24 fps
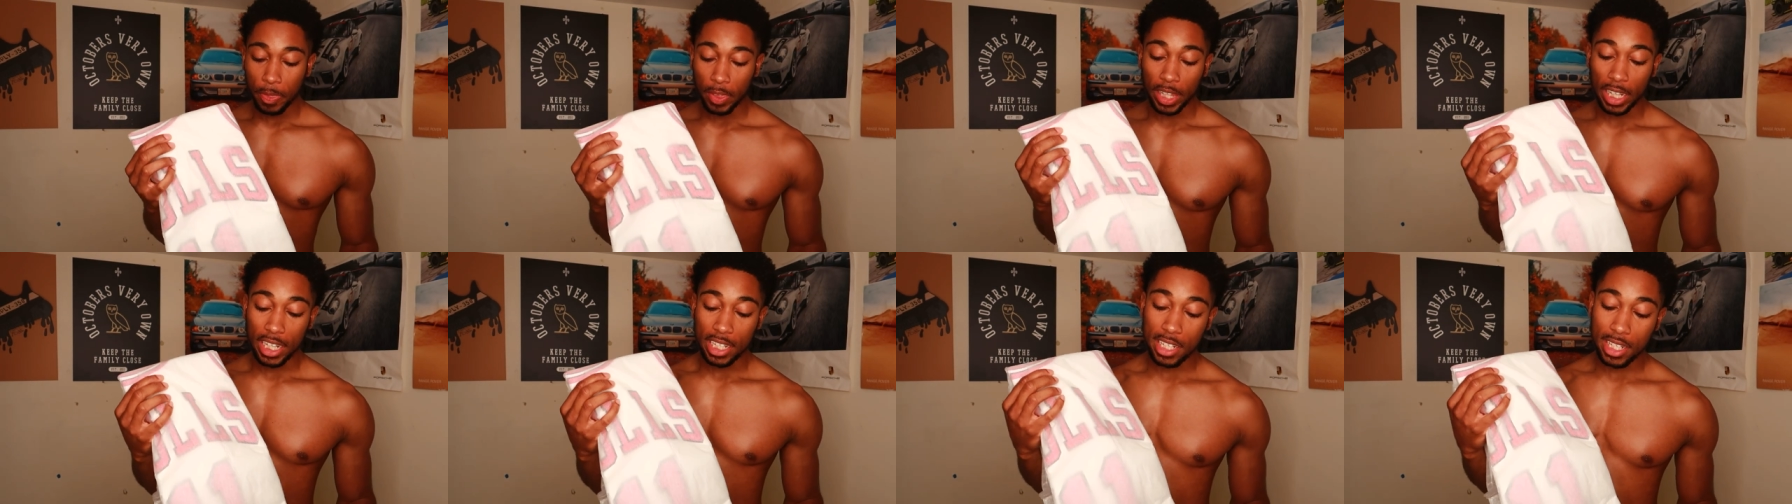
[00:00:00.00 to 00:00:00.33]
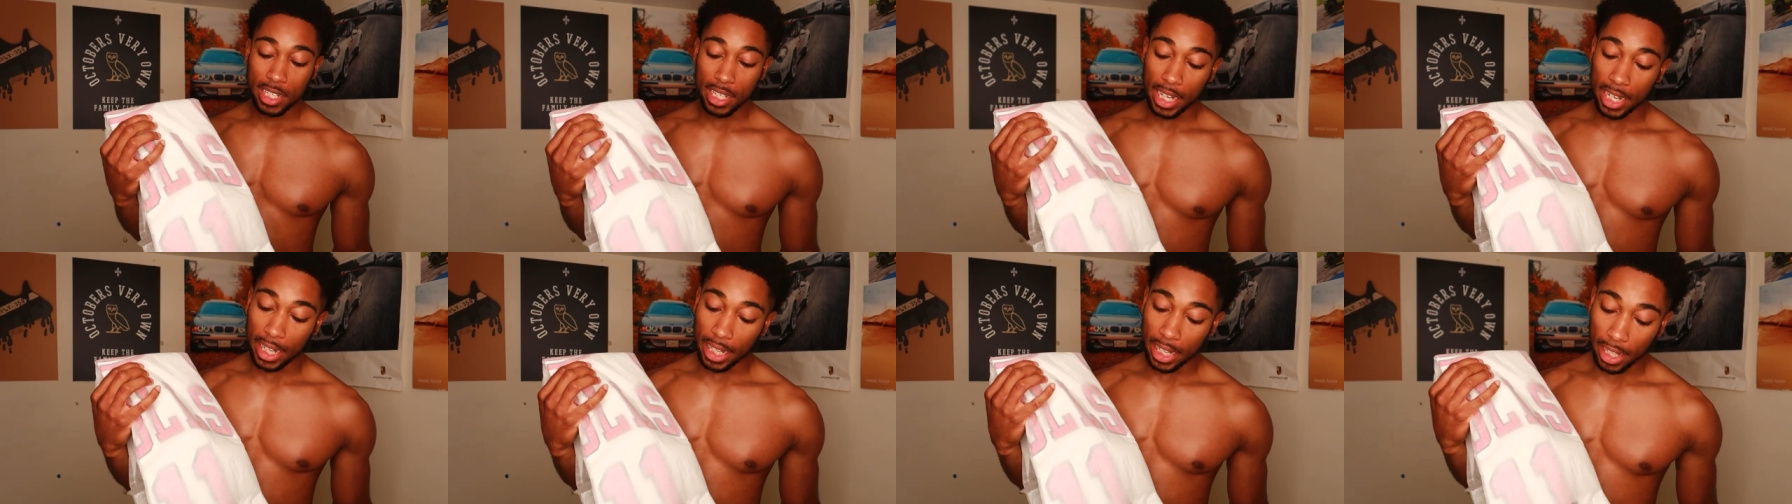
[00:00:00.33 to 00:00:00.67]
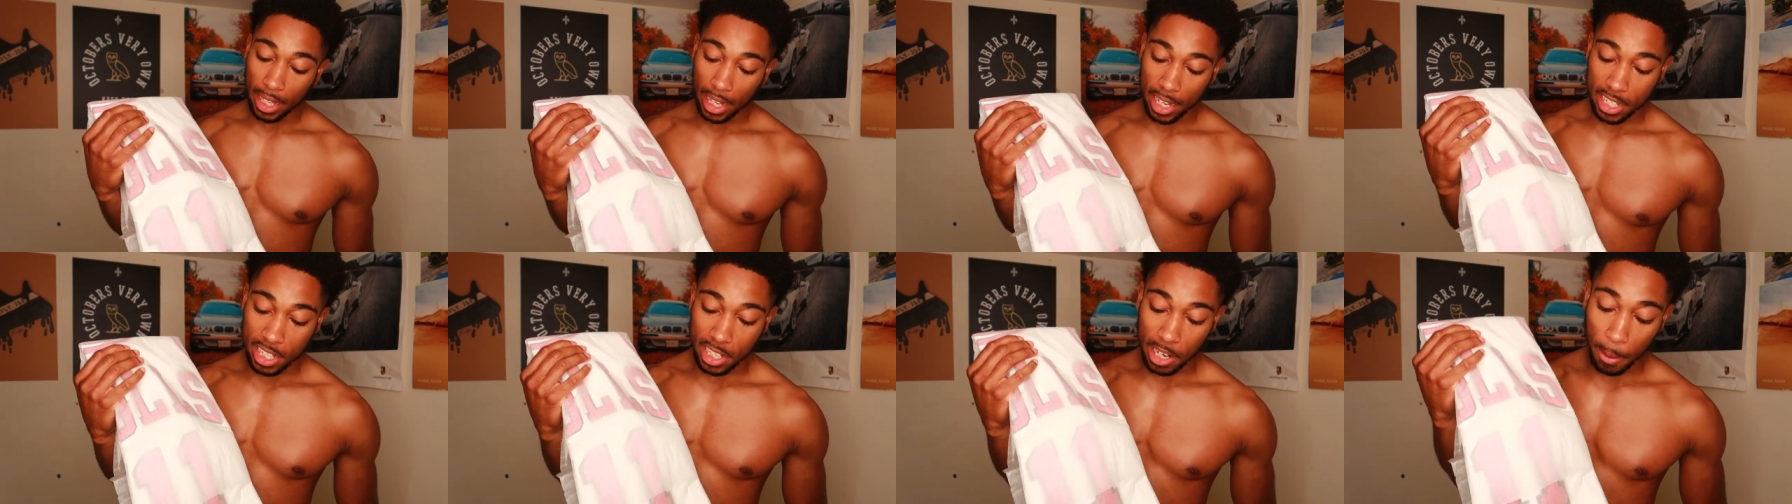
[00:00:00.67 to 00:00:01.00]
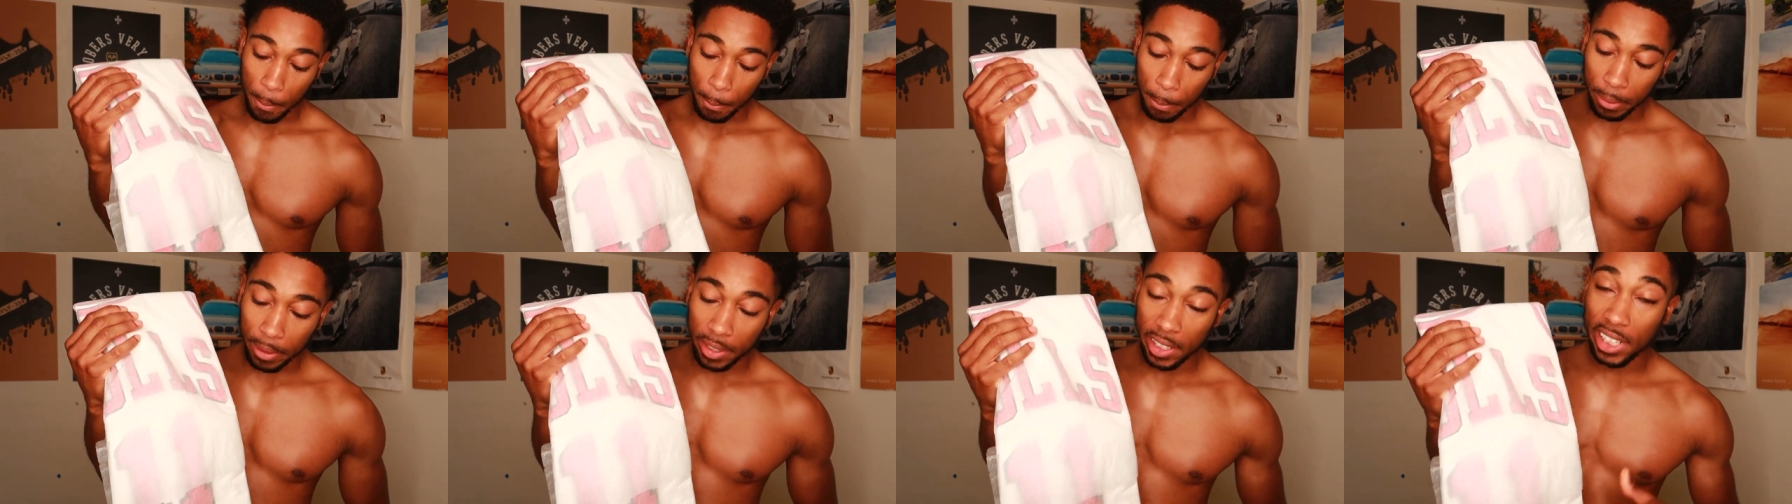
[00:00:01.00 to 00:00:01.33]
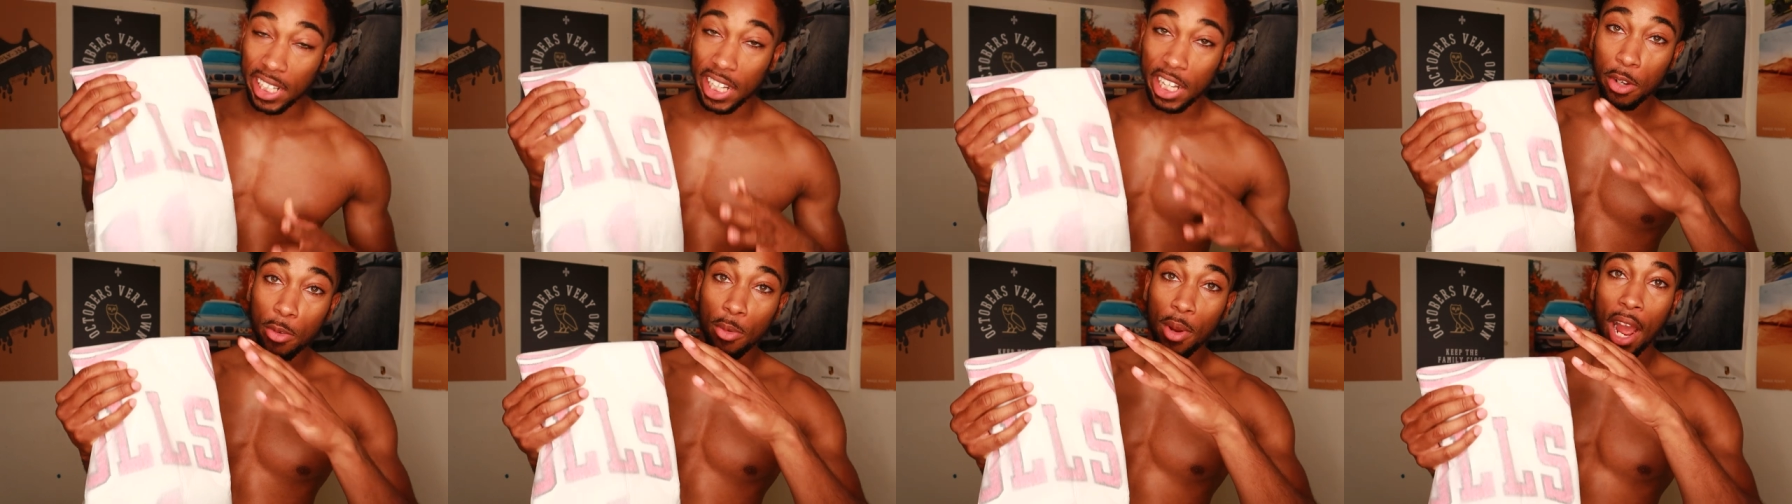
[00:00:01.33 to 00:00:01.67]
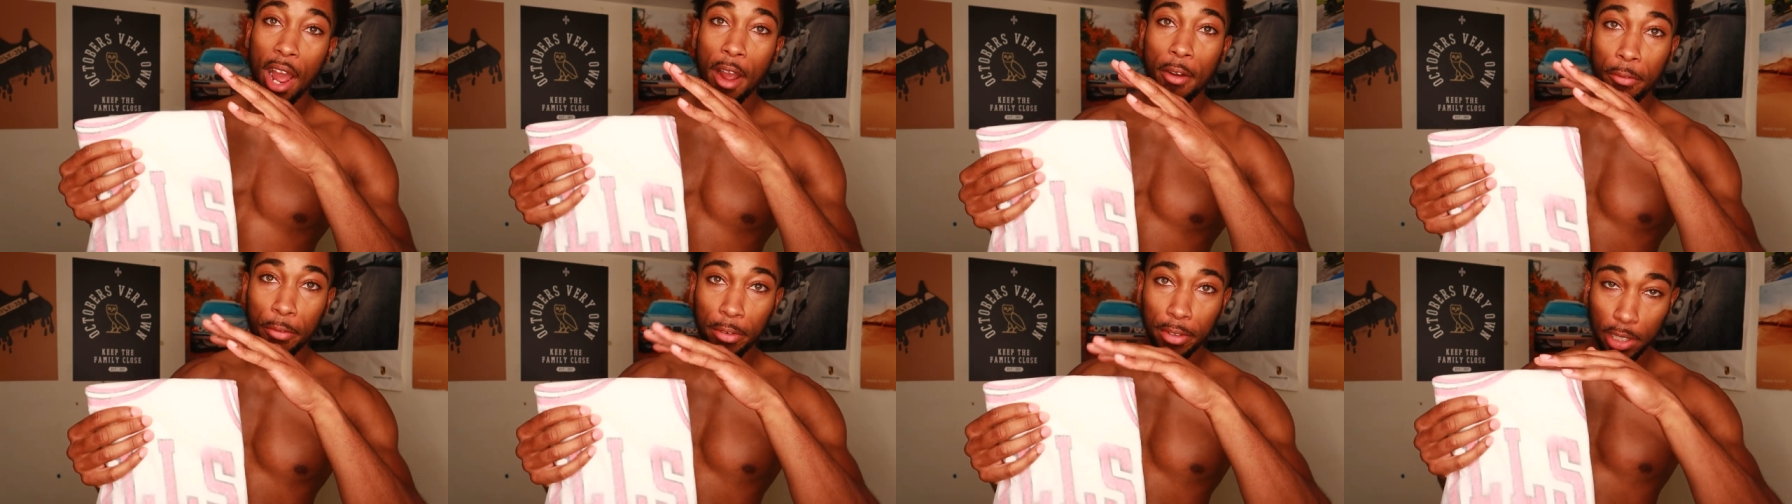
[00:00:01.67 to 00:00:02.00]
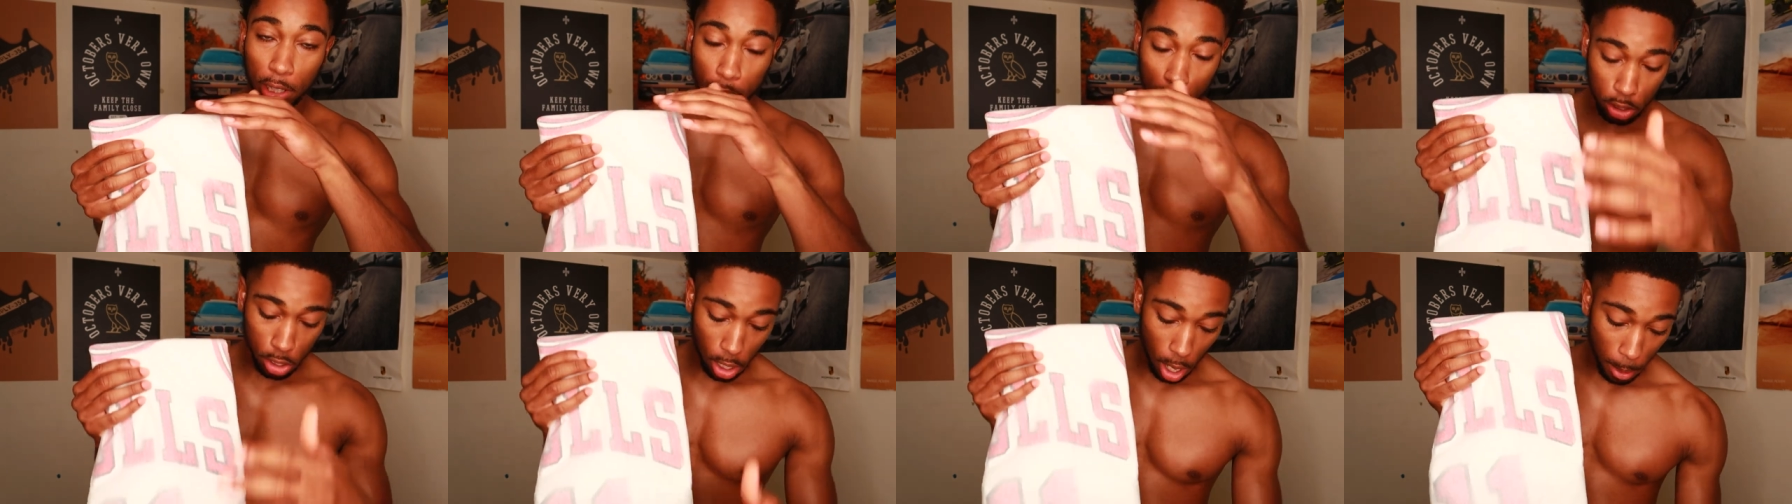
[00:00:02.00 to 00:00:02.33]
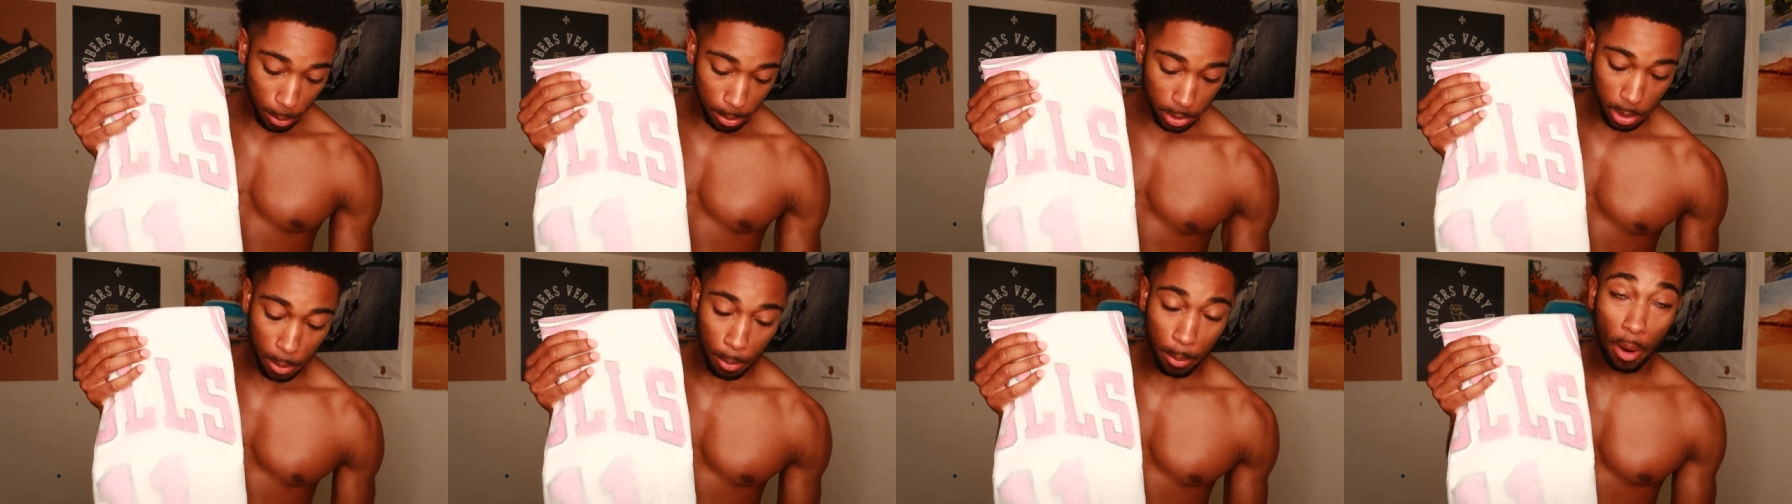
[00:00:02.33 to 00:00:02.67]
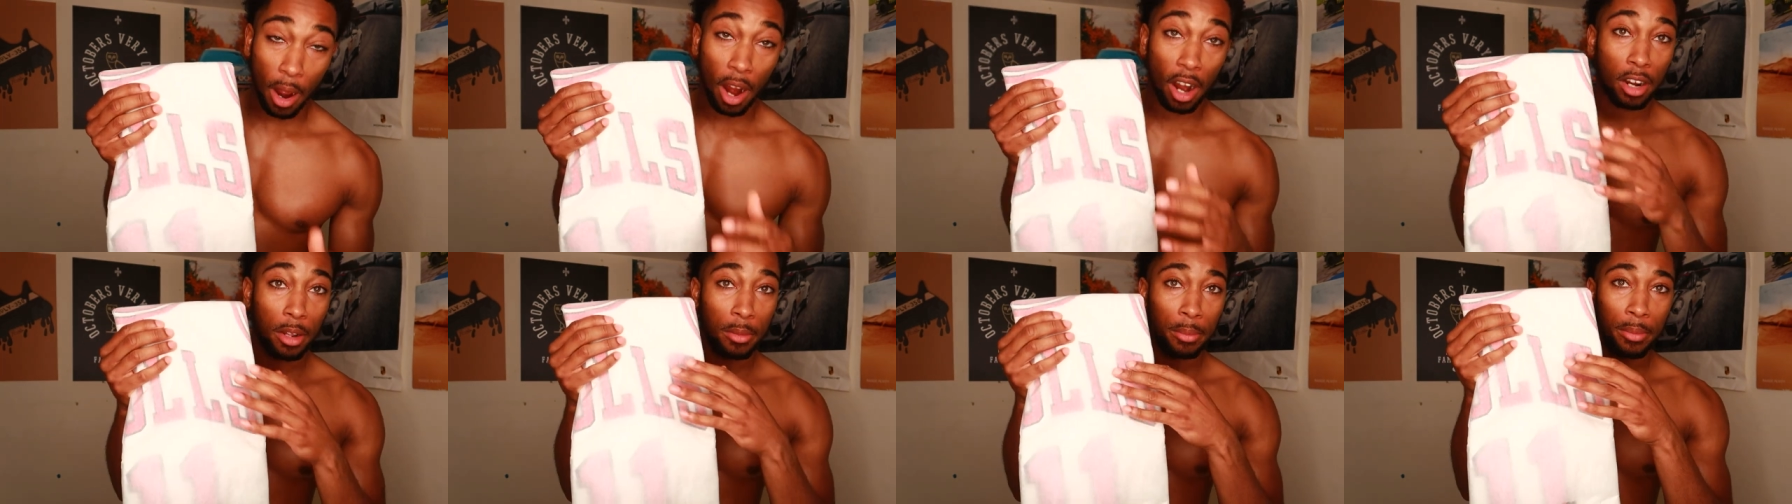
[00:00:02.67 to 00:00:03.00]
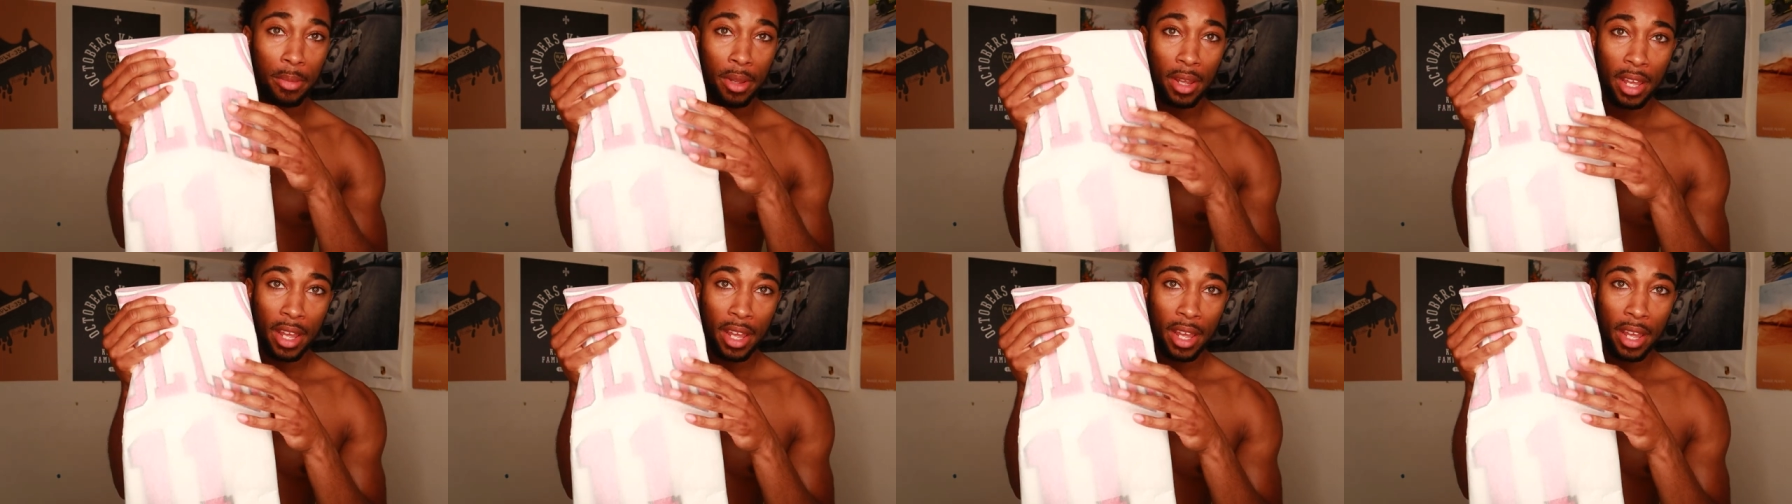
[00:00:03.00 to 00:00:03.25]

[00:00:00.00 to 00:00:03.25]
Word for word: This thing is completely wrapped from the top to bottom